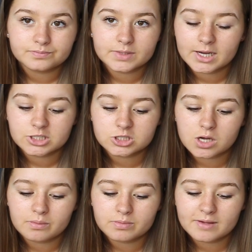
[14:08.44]
Yeah, it just
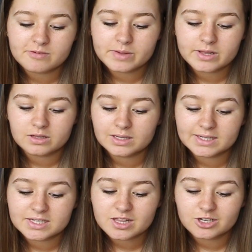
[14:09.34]
gives me the
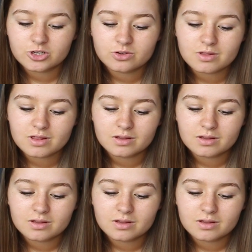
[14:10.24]
latest news.